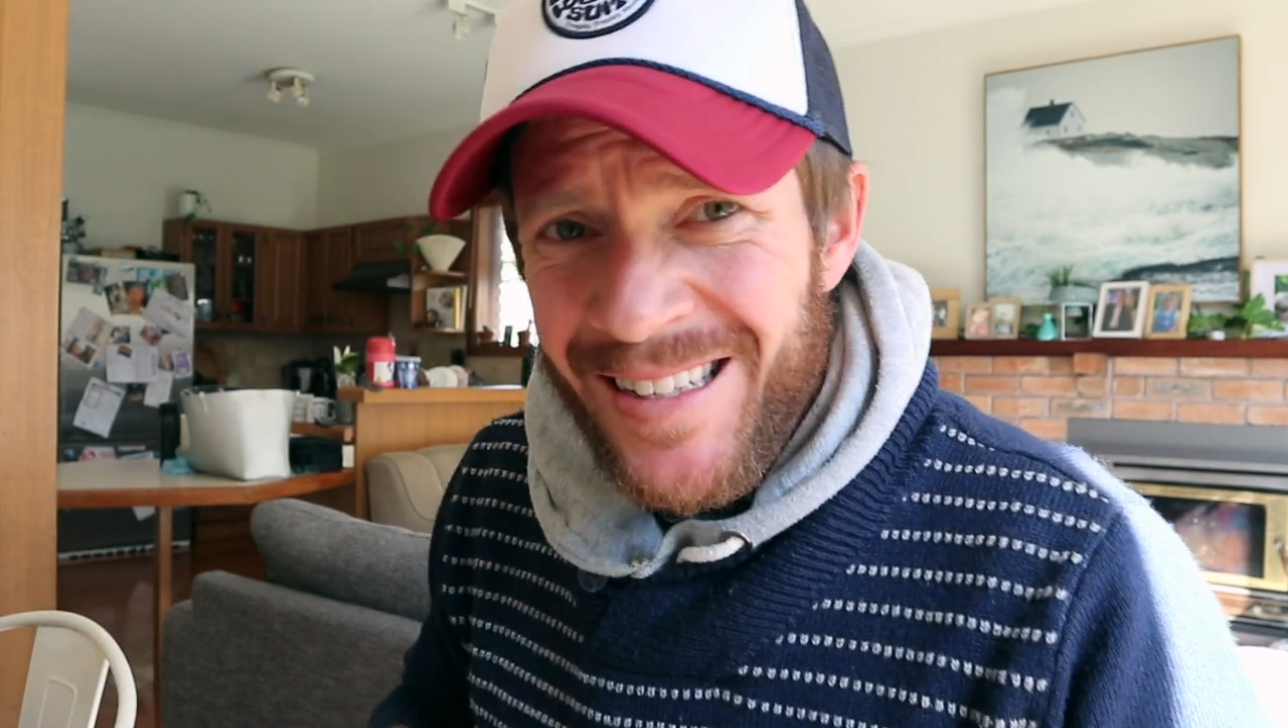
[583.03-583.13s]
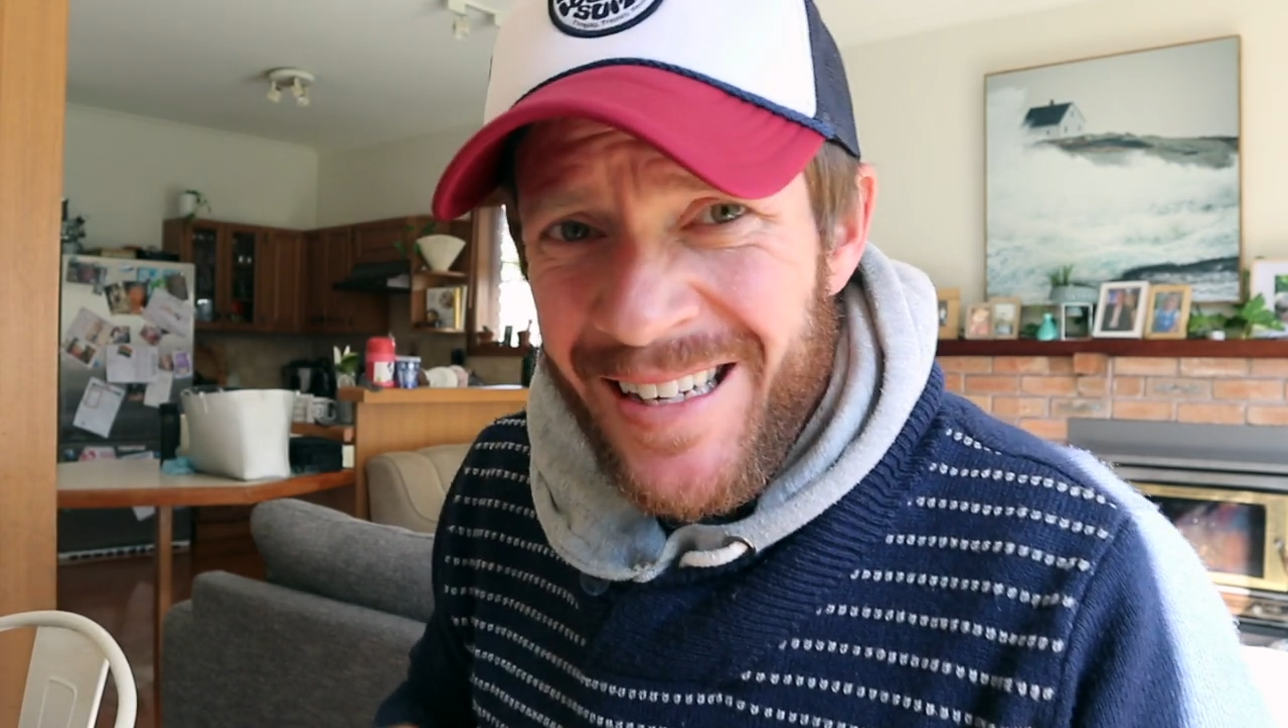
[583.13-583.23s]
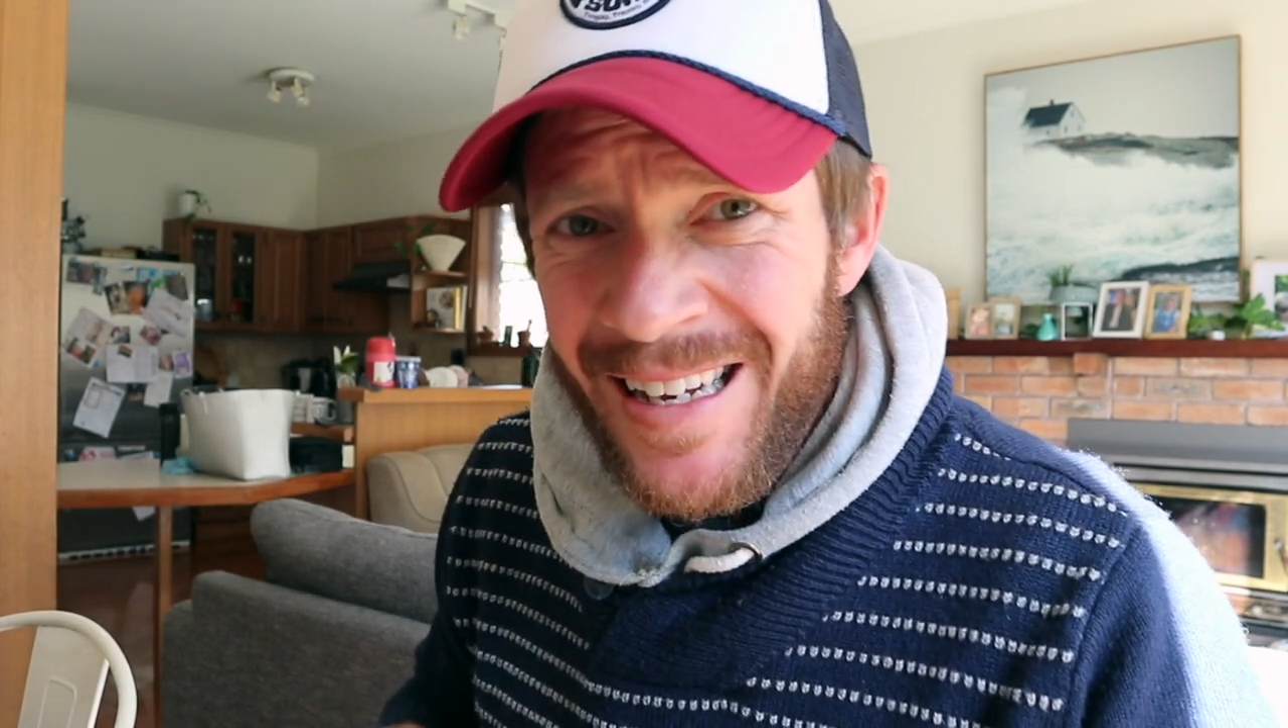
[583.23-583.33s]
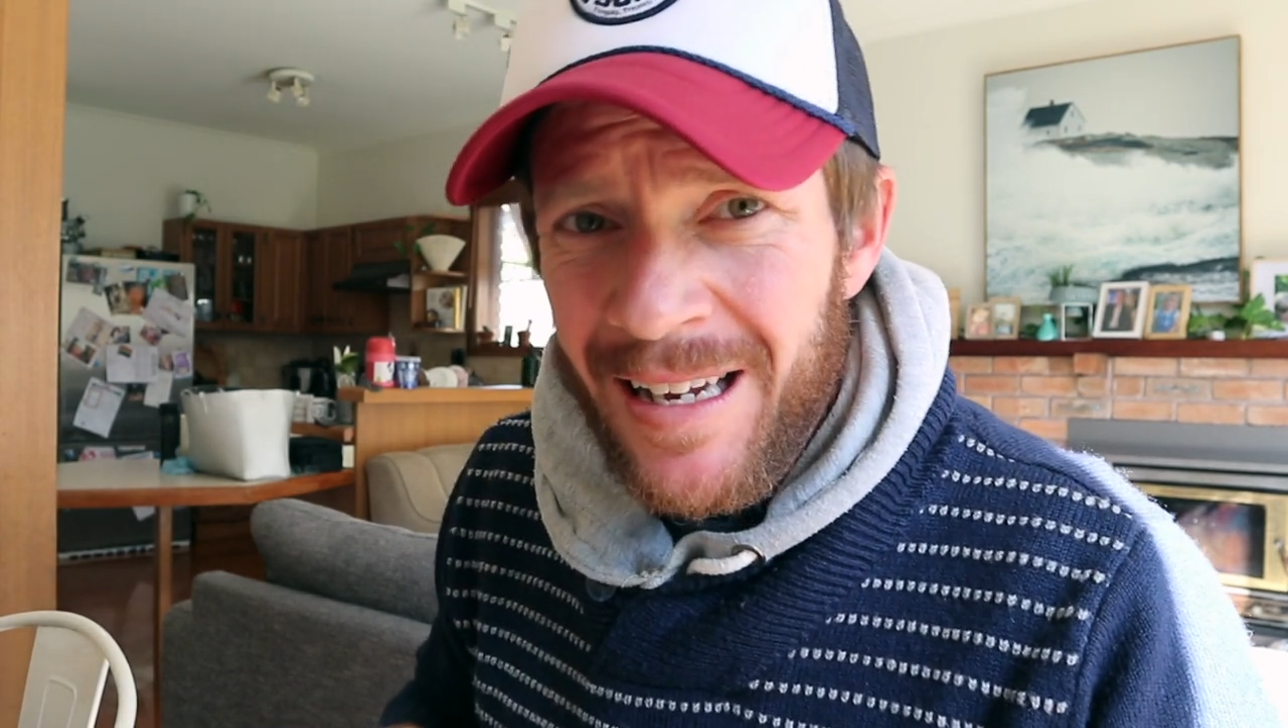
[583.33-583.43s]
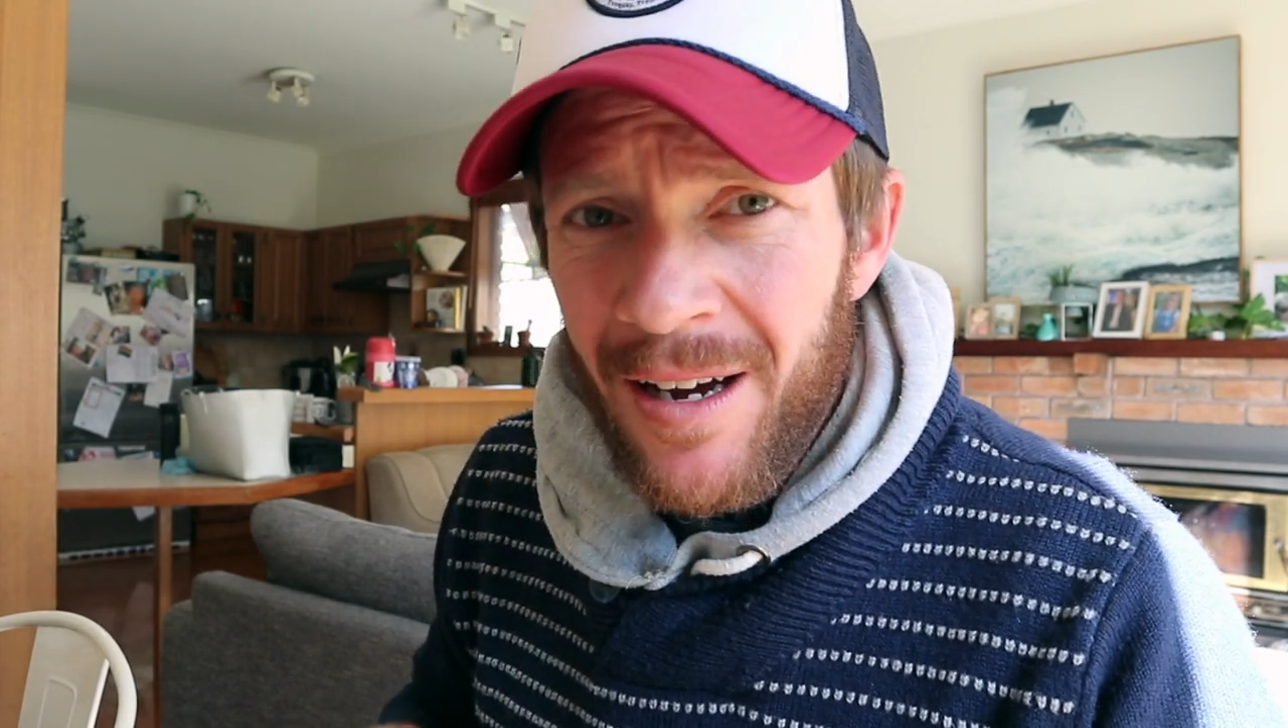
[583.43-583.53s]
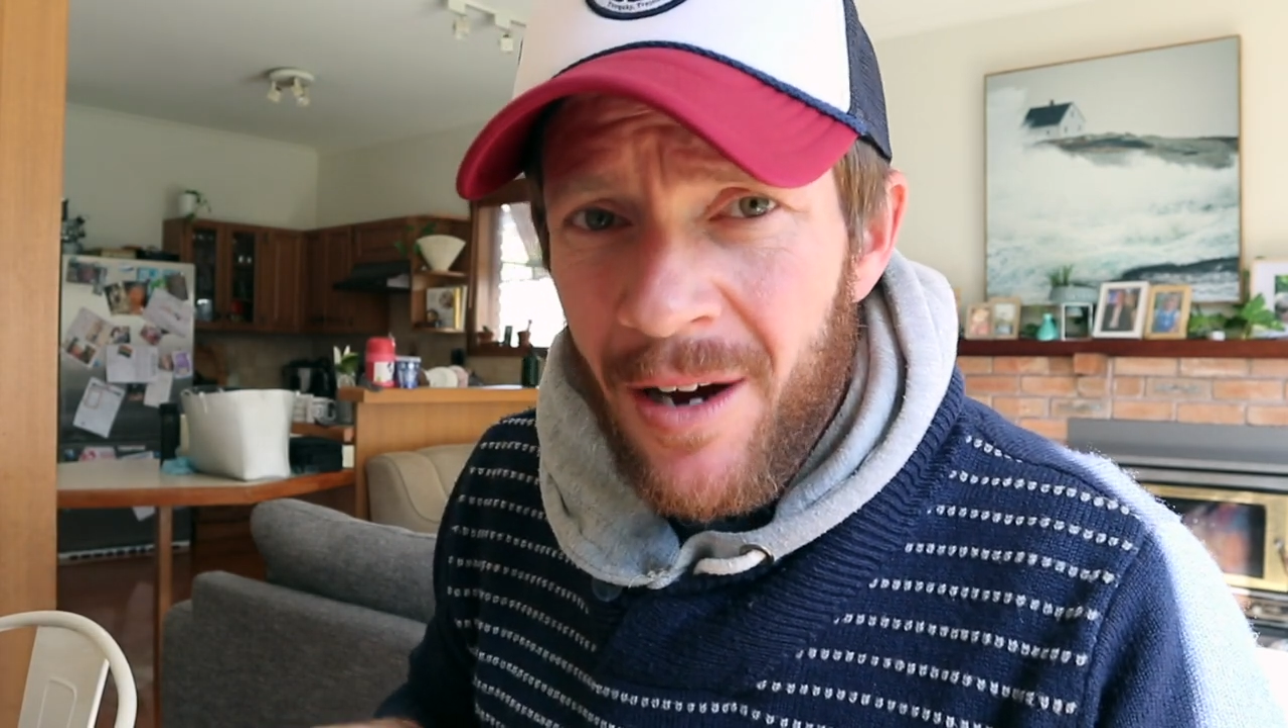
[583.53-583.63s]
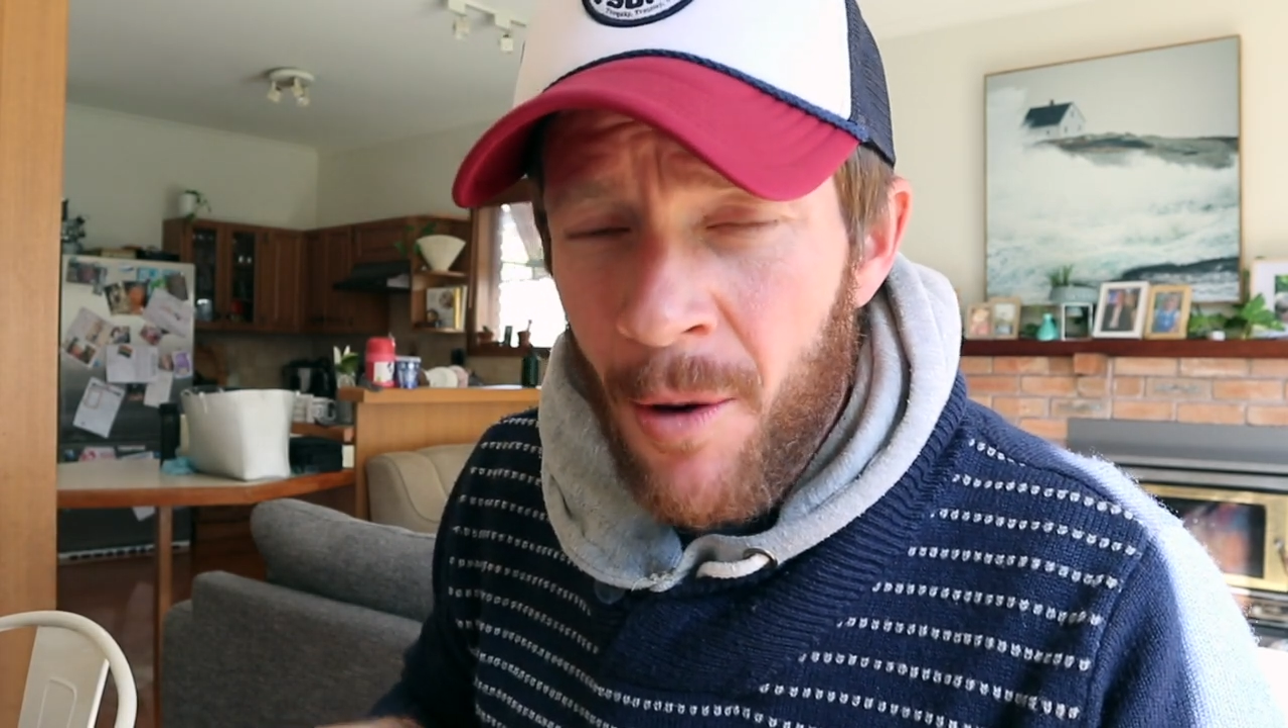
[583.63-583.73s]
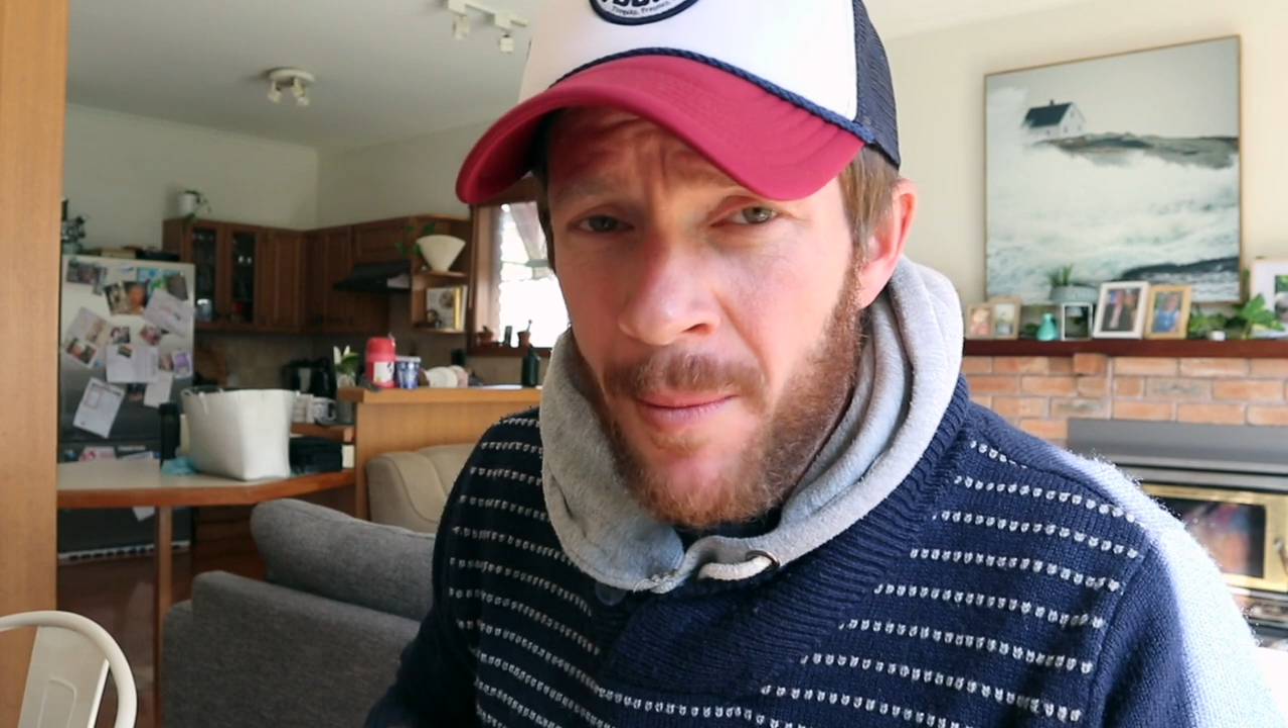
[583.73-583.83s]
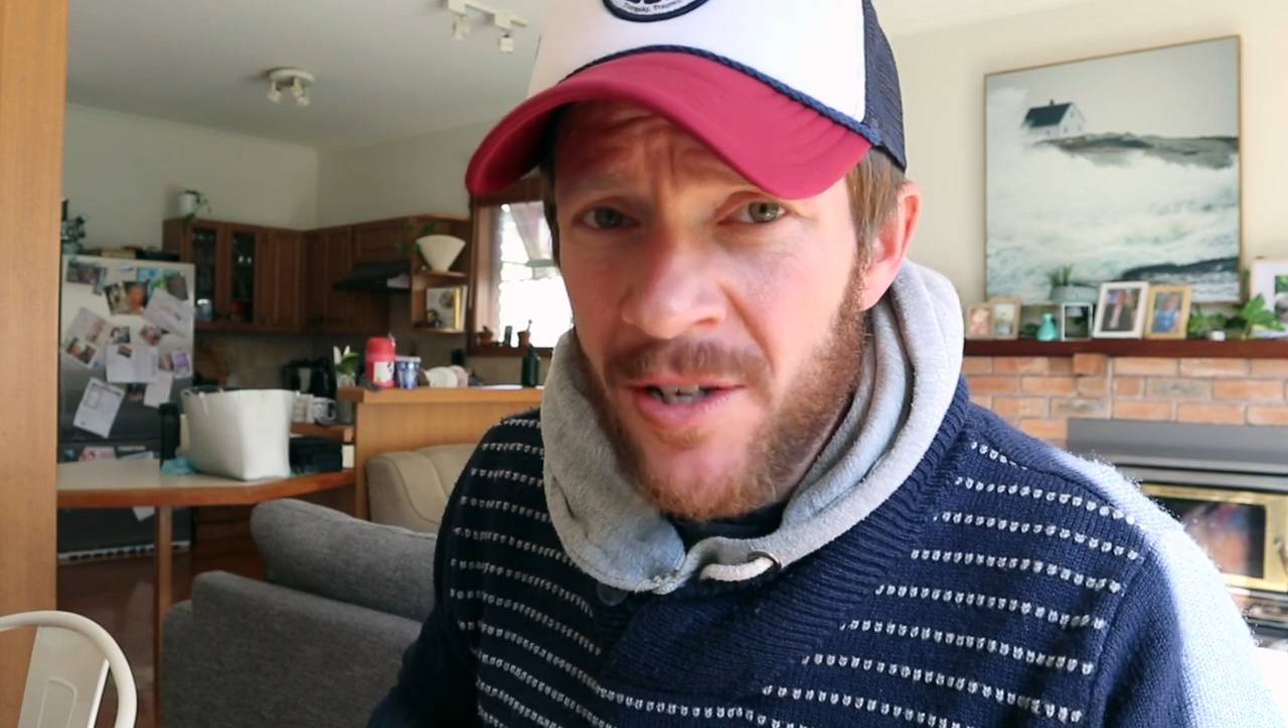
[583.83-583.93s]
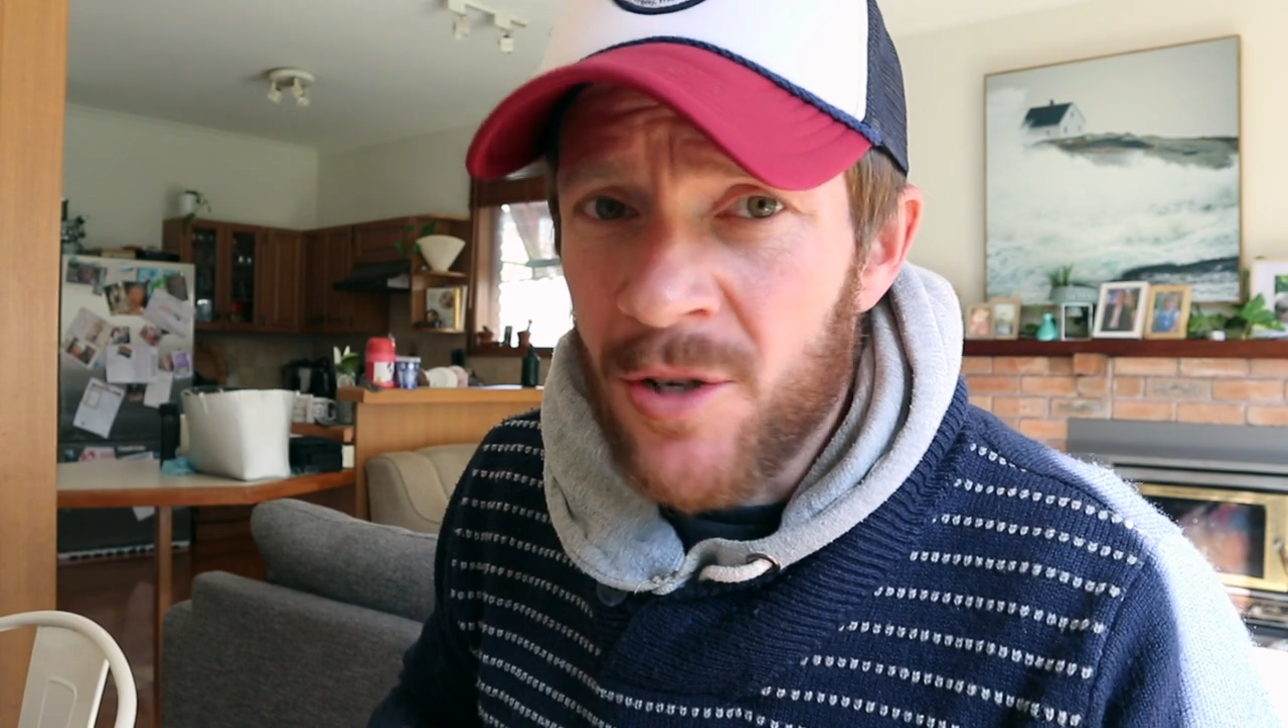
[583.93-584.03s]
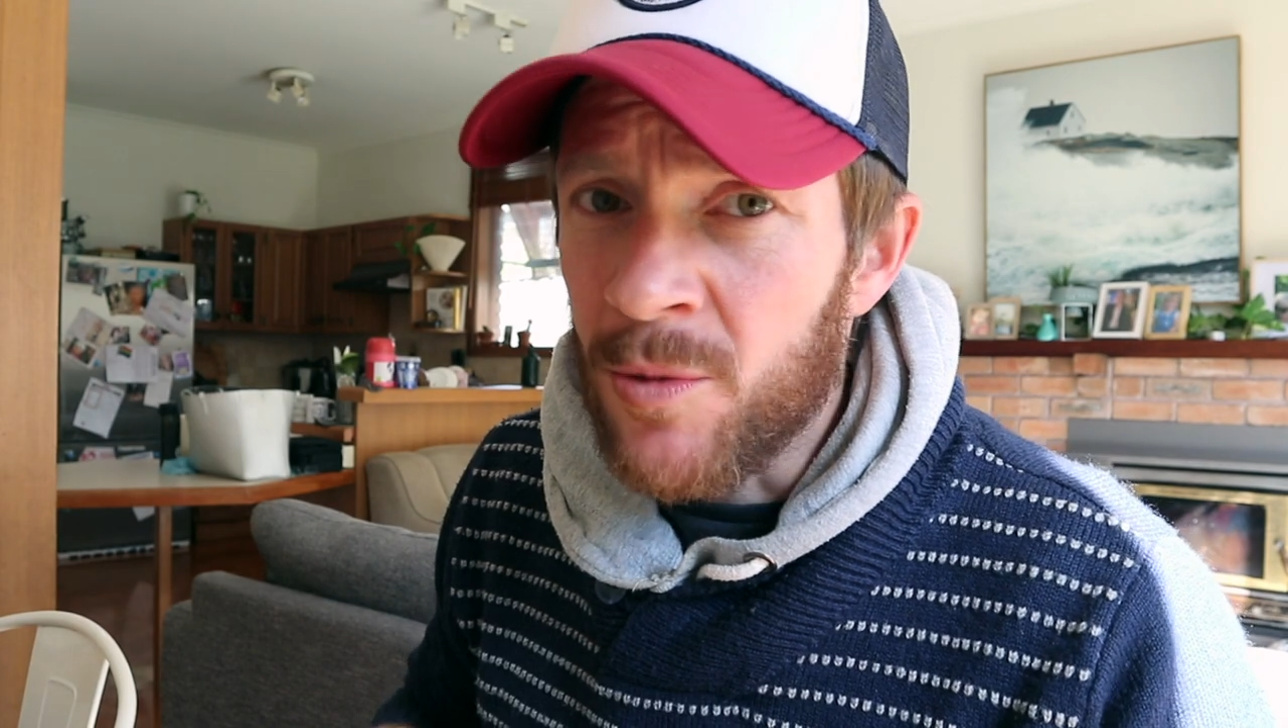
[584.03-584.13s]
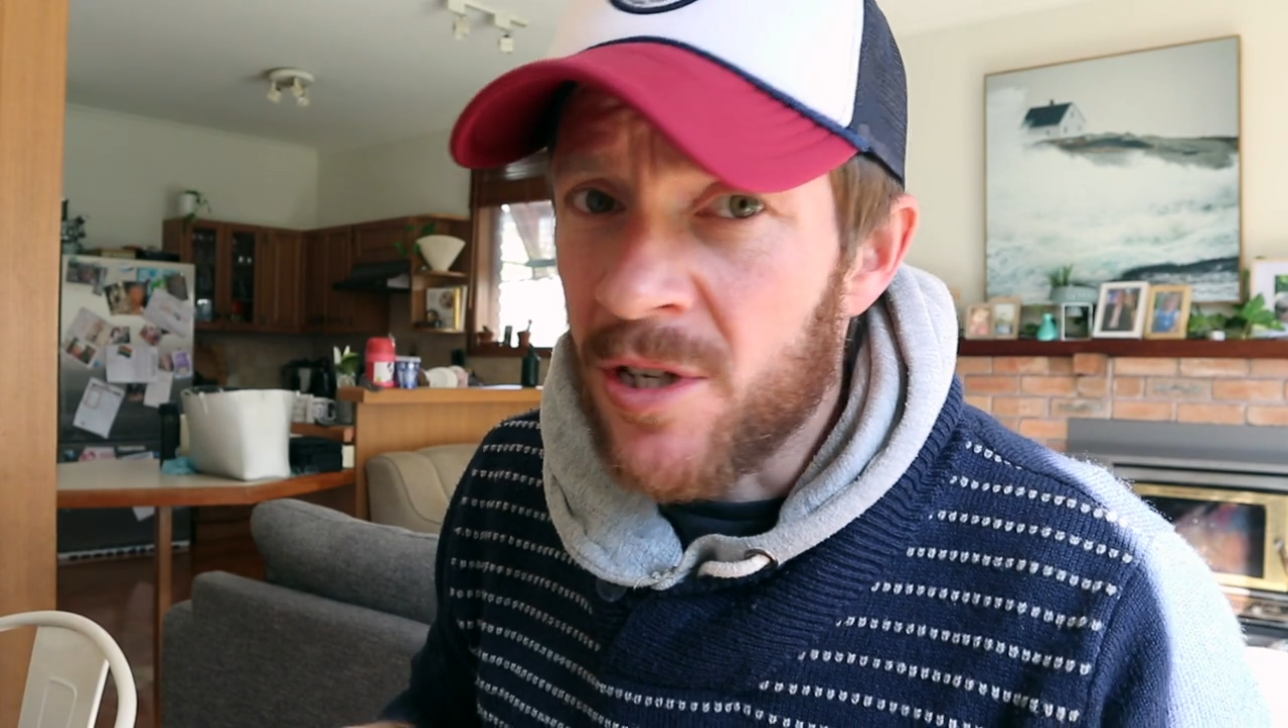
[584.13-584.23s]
thing I'll mention,